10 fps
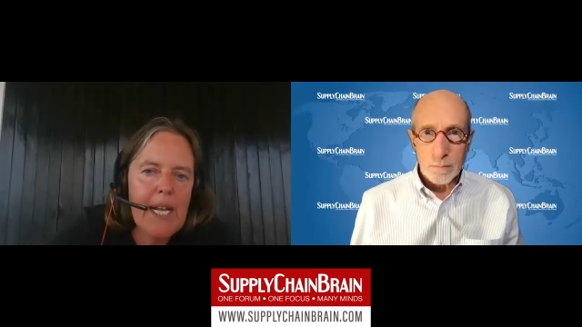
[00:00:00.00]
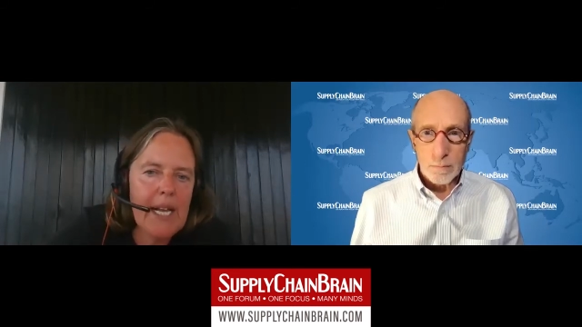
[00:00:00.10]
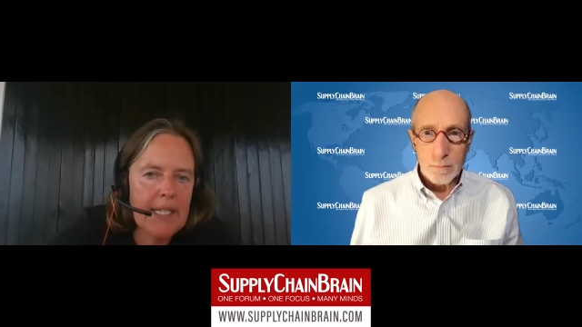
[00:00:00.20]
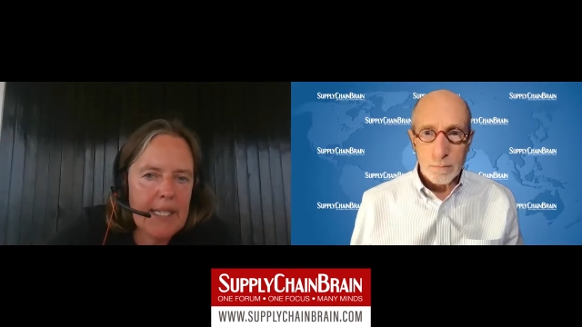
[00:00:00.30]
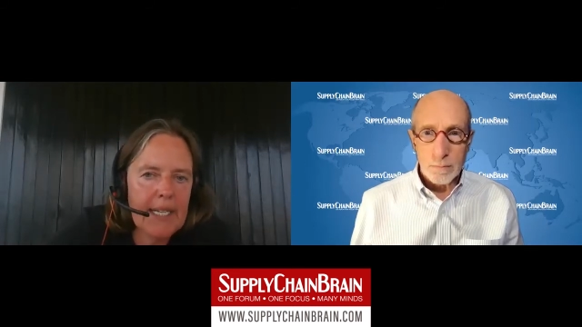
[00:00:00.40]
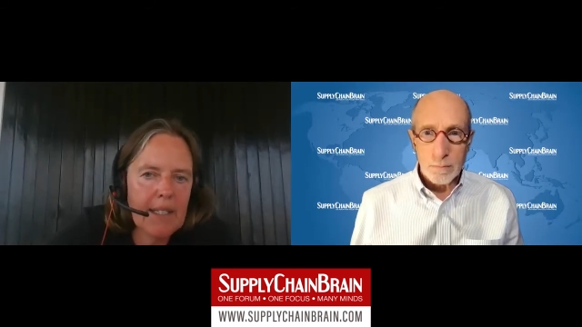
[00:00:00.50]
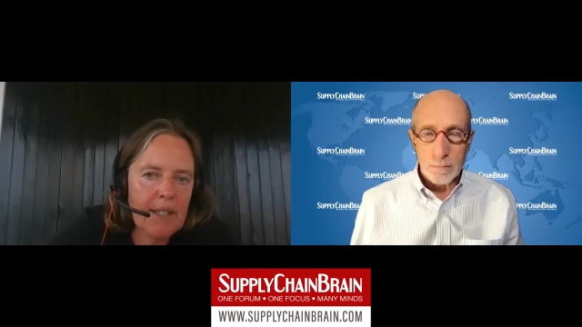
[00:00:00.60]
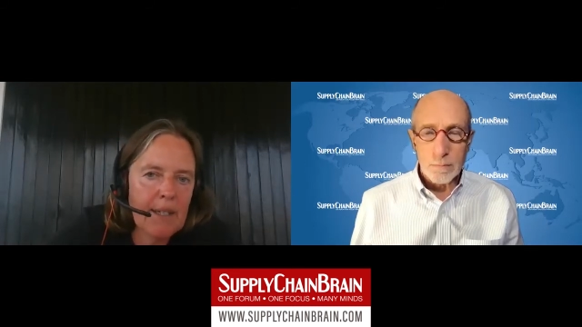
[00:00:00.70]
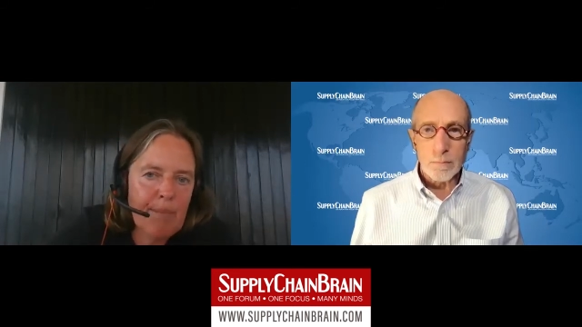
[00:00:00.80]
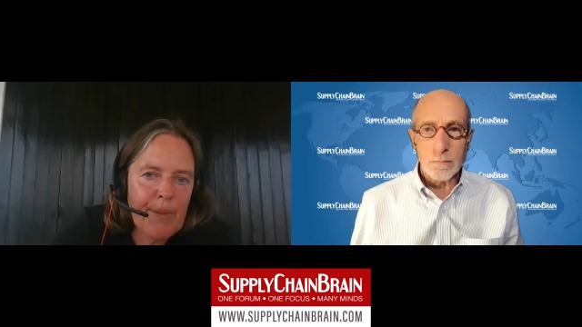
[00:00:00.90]
Speaker 1: And that
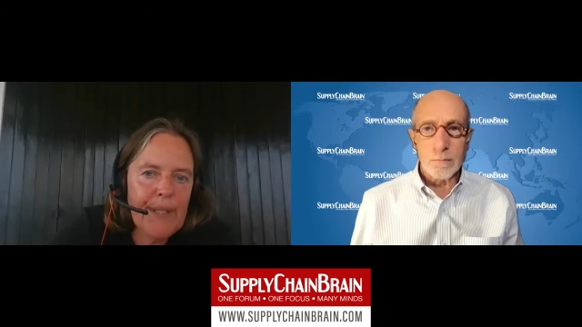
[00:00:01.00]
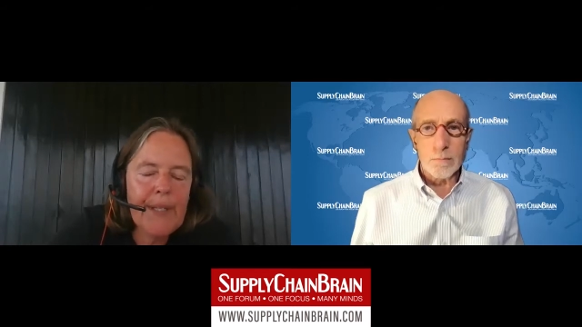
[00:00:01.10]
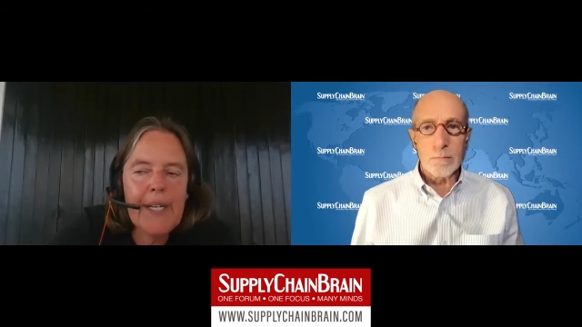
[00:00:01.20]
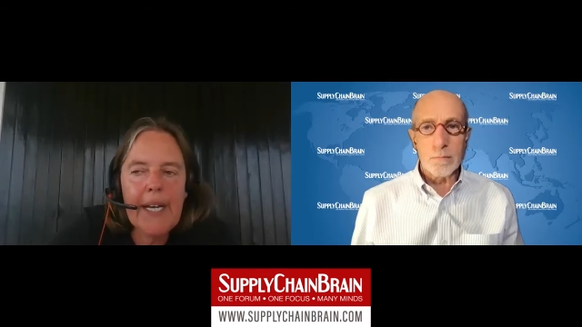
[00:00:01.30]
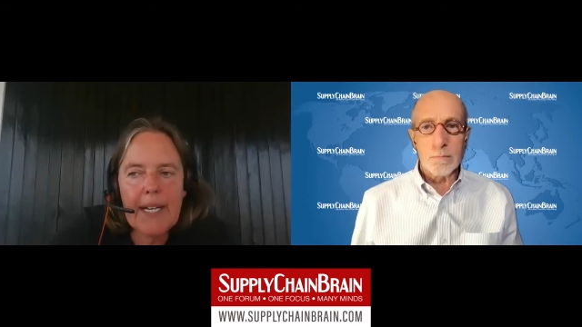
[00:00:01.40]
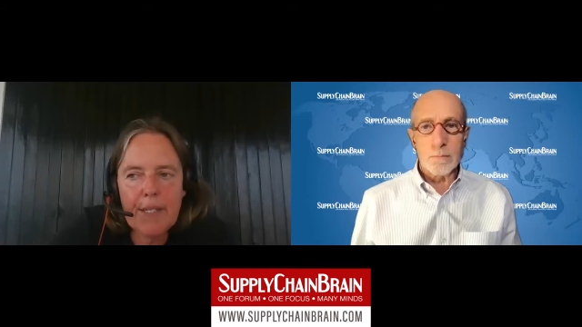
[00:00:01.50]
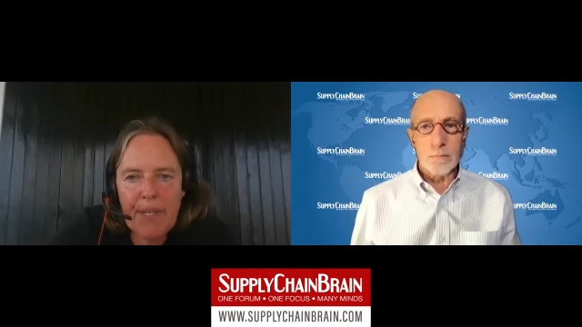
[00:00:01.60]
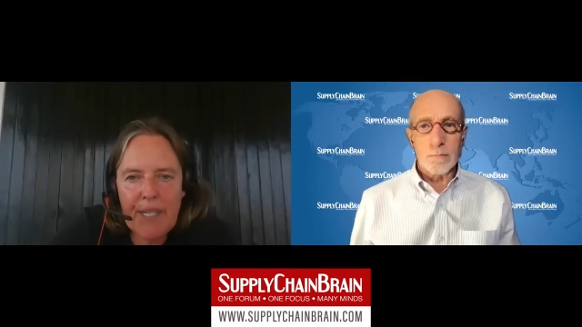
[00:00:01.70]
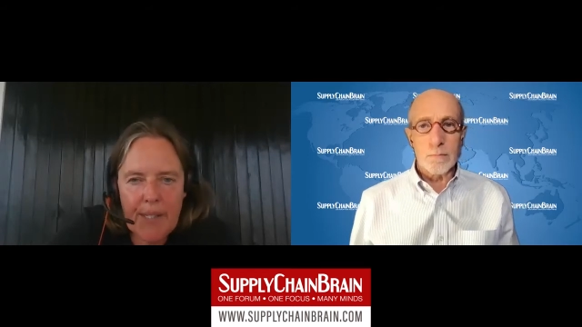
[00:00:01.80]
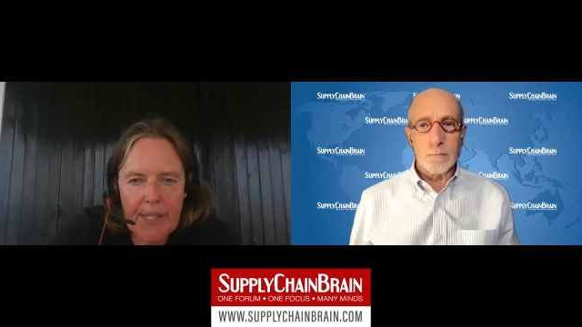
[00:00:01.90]
number has
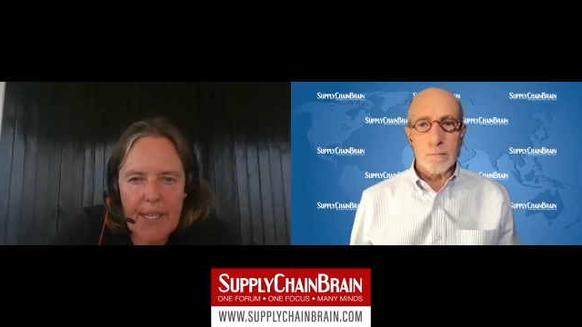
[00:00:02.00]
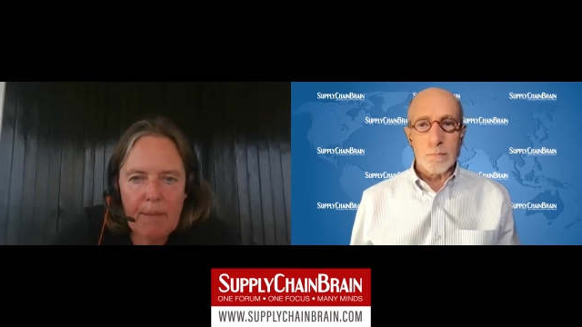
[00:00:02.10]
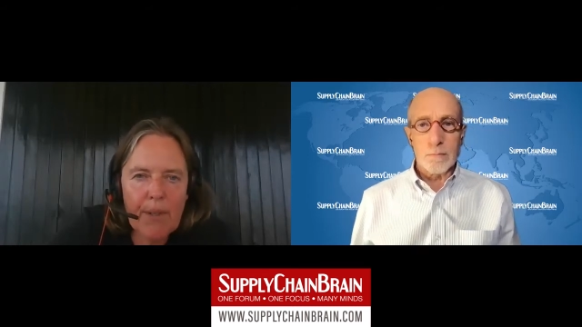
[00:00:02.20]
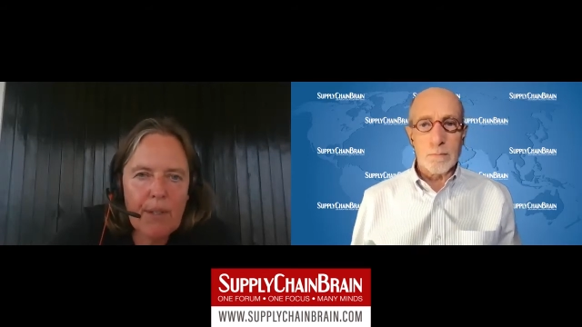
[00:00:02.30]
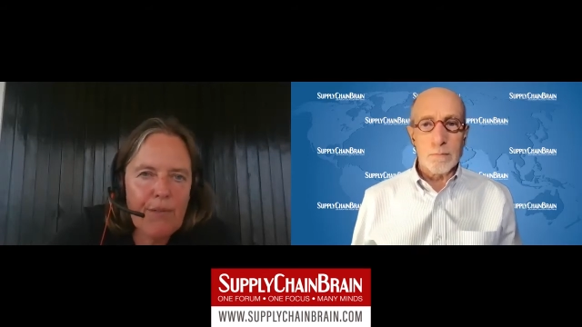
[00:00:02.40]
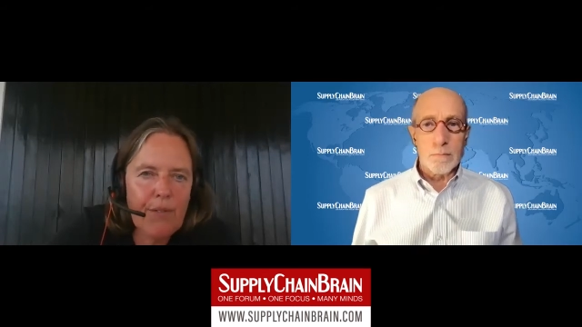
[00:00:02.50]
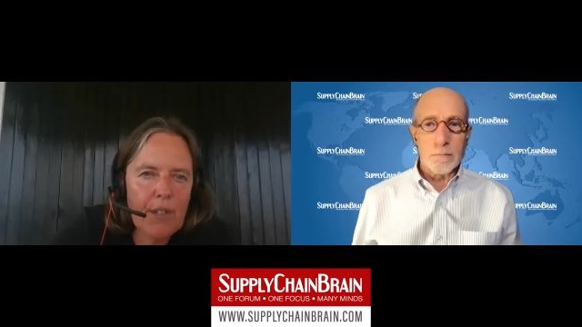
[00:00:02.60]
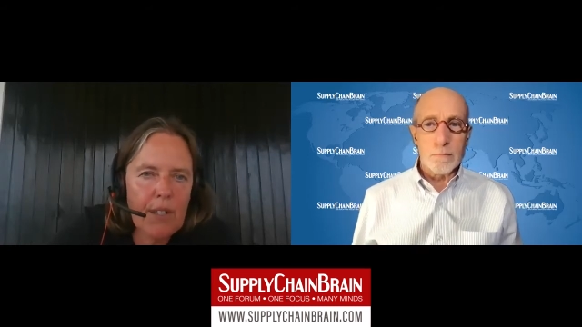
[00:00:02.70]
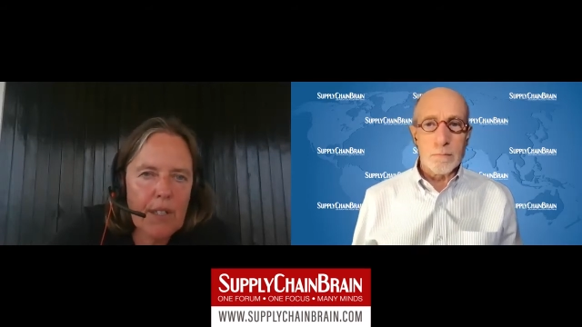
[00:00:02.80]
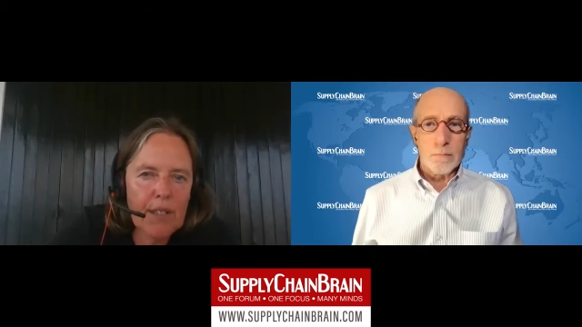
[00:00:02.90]
been stable for
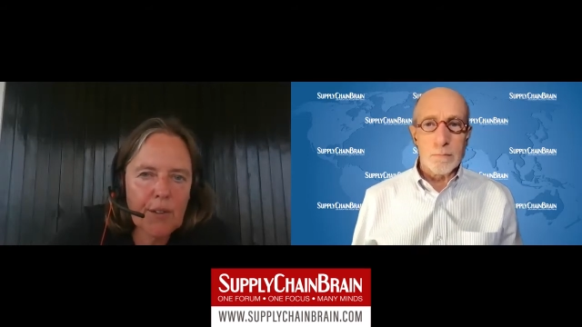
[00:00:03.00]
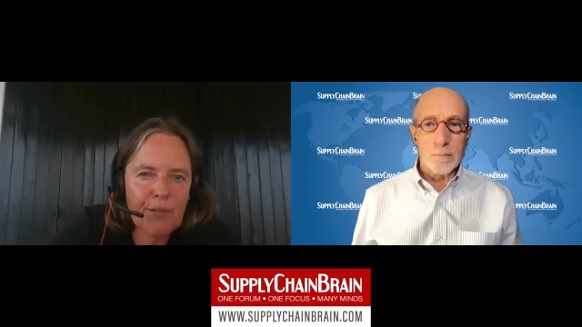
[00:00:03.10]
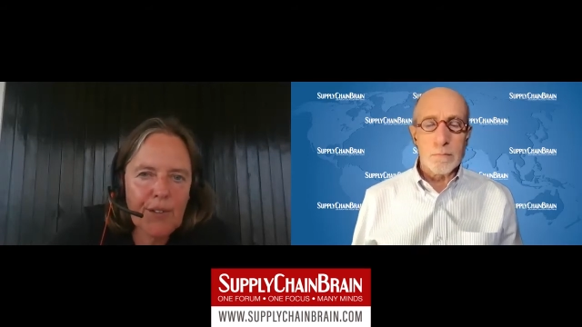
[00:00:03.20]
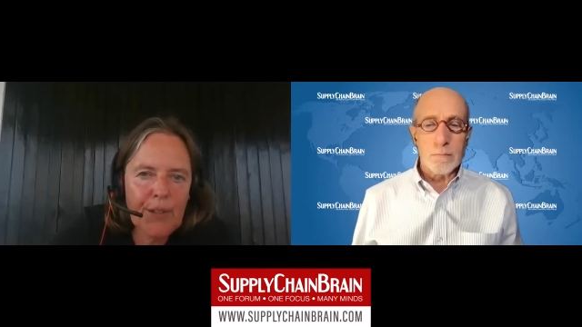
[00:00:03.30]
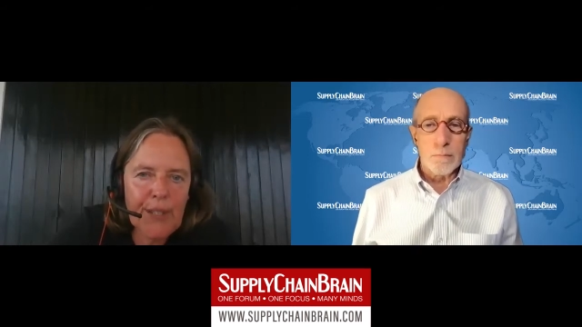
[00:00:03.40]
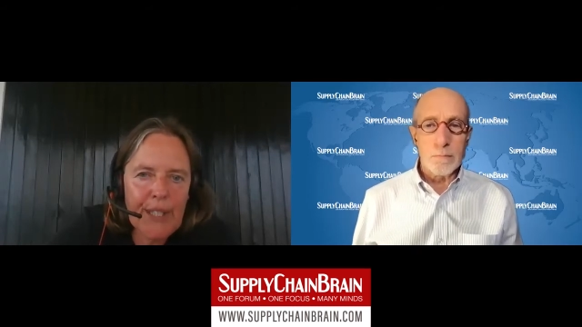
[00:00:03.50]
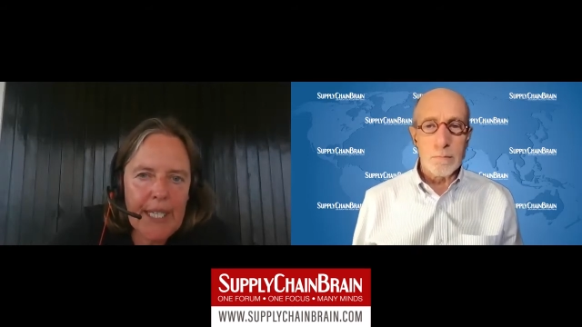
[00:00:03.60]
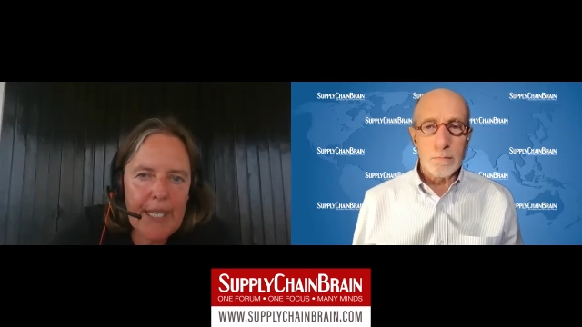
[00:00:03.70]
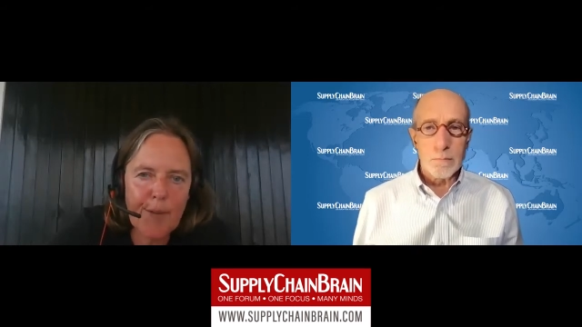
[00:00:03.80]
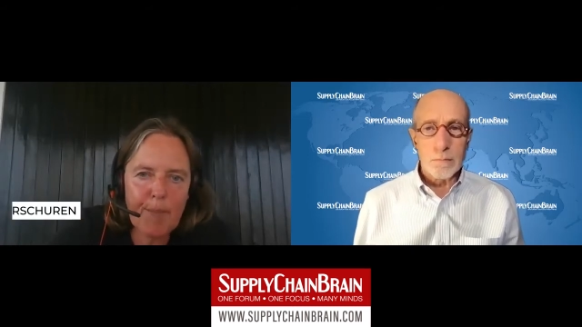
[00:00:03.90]
the last few years.